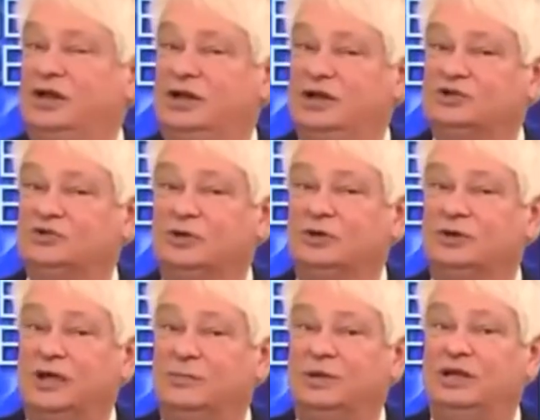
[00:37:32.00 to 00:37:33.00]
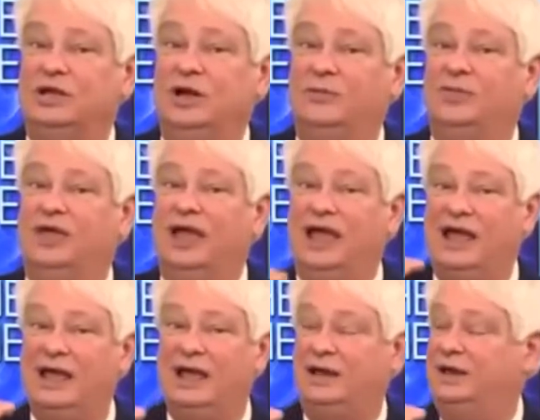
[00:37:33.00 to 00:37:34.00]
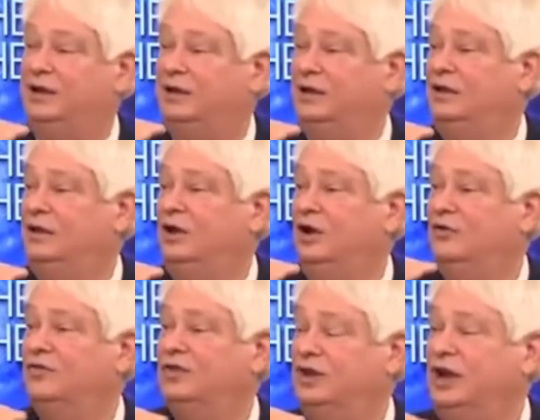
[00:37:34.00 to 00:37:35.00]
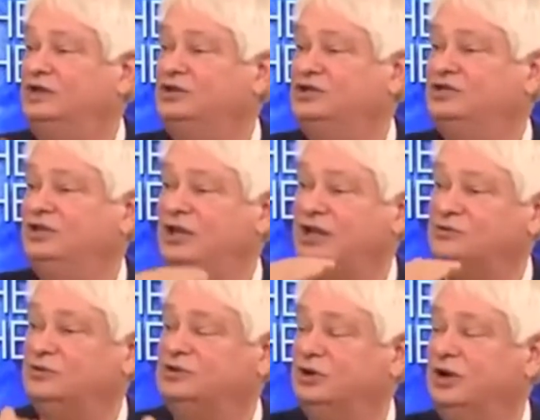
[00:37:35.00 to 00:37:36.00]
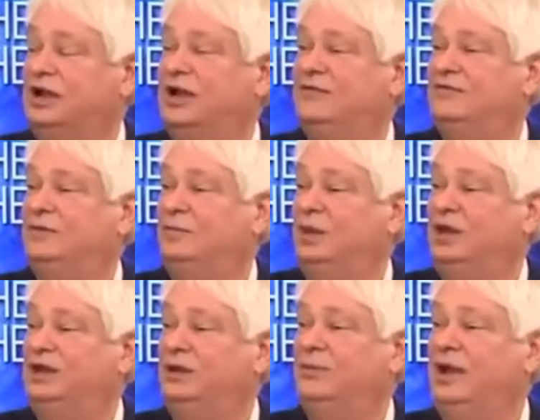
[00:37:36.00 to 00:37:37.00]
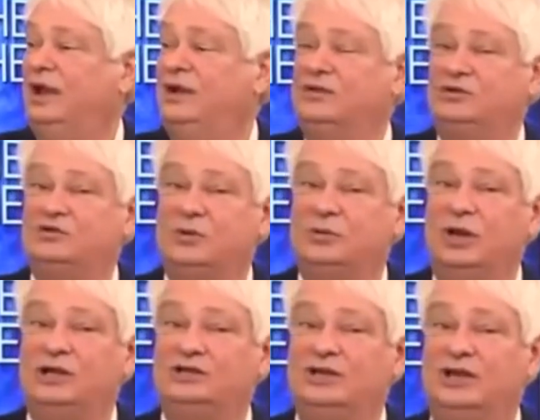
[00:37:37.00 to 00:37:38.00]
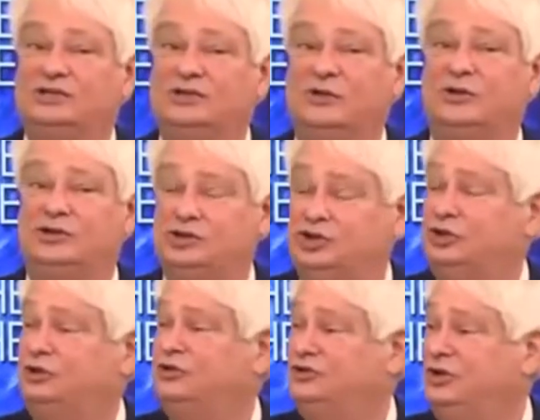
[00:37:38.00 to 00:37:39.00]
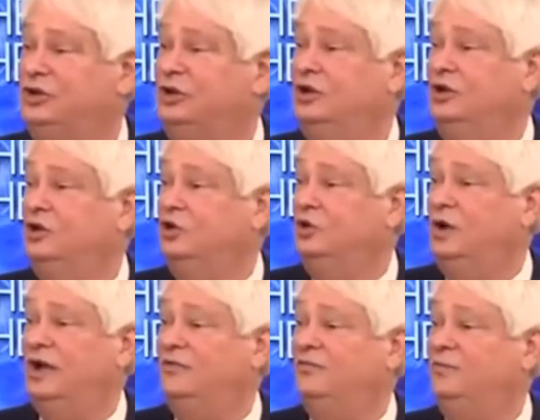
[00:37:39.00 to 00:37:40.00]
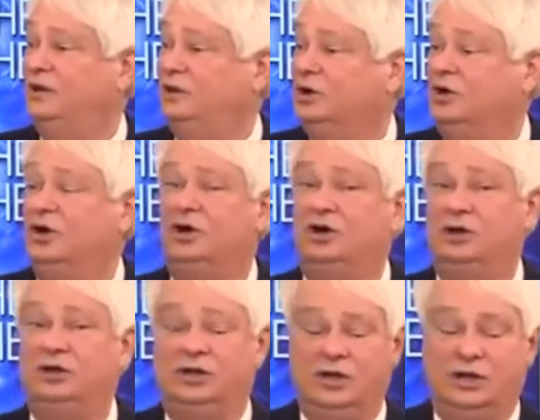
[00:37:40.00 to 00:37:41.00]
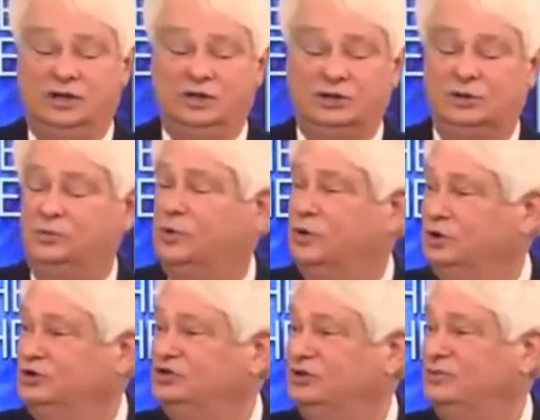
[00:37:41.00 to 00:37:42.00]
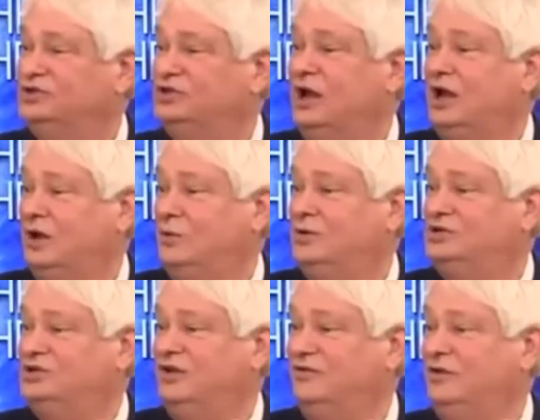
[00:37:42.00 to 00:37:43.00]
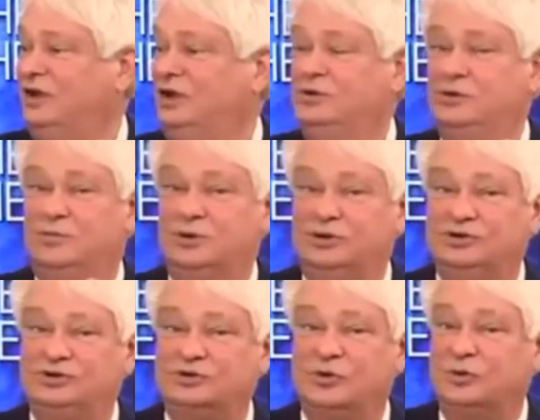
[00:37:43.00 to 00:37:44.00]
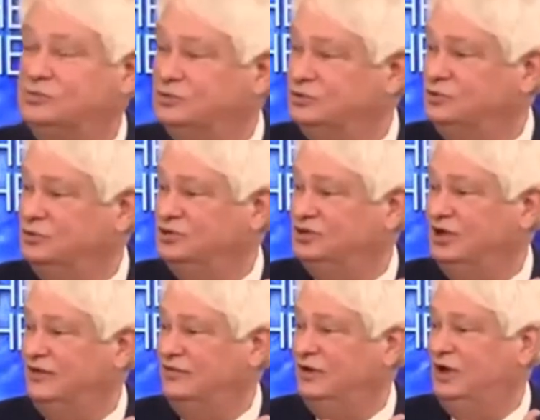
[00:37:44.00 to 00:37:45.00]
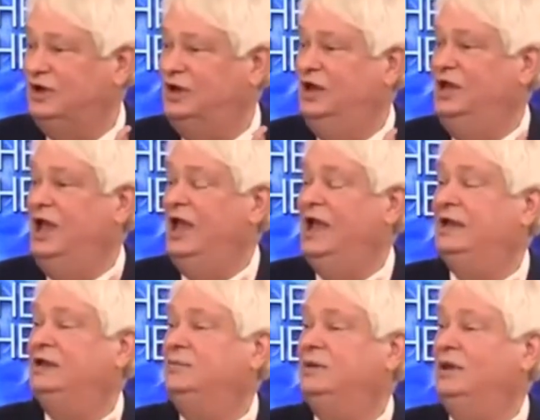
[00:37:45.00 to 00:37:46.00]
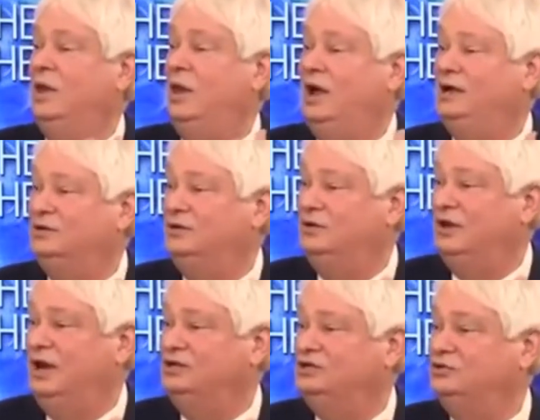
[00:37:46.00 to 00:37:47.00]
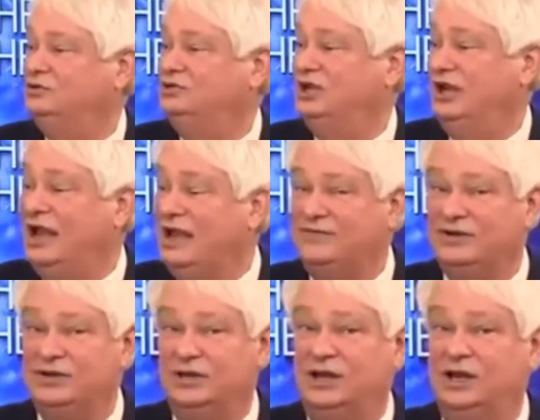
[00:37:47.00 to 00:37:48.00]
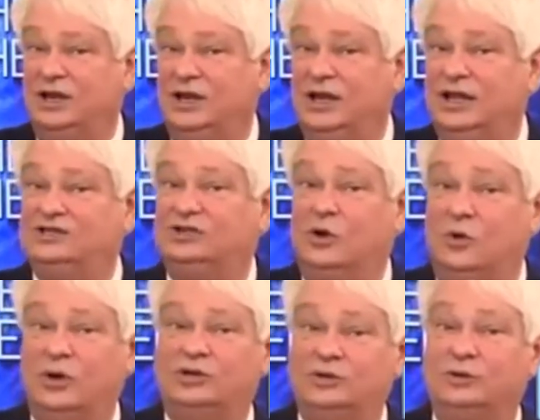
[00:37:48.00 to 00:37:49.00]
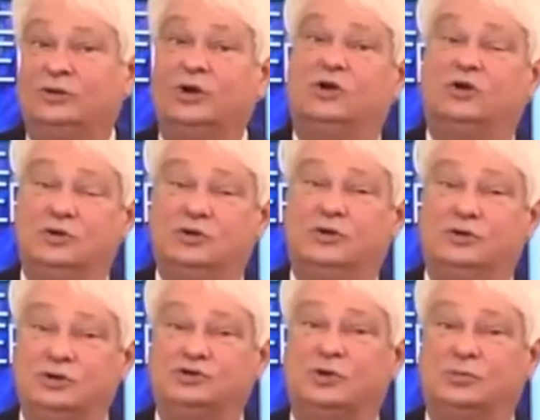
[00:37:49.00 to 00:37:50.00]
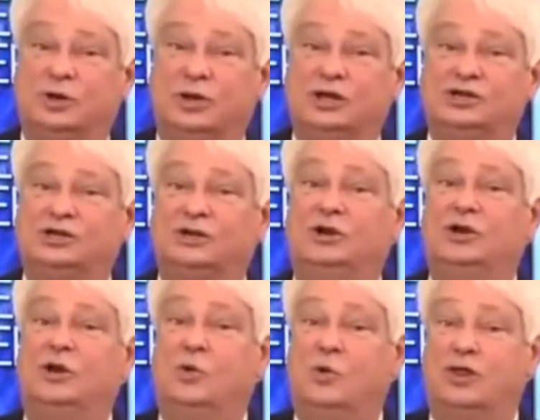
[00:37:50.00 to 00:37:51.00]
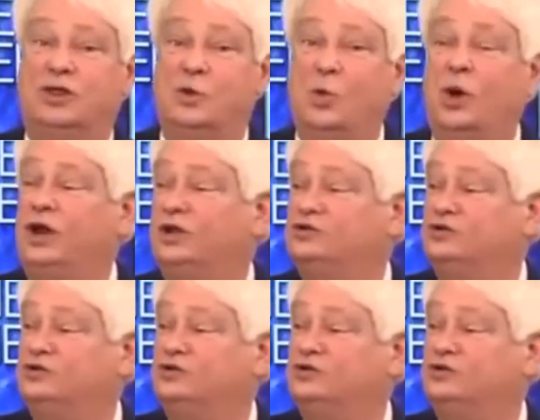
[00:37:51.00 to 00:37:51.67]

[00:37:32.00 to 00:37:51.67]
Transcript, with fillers: so that Israel can become the head over the nations, and that's what you're going to have in the millennium and in the tribulation. And so the Jews who have been called to produce the Messiah, which they've done, to produce scriptures, which they have done, and to be a light to the nations, which they haven't done, is going to occur during the tribulation, where the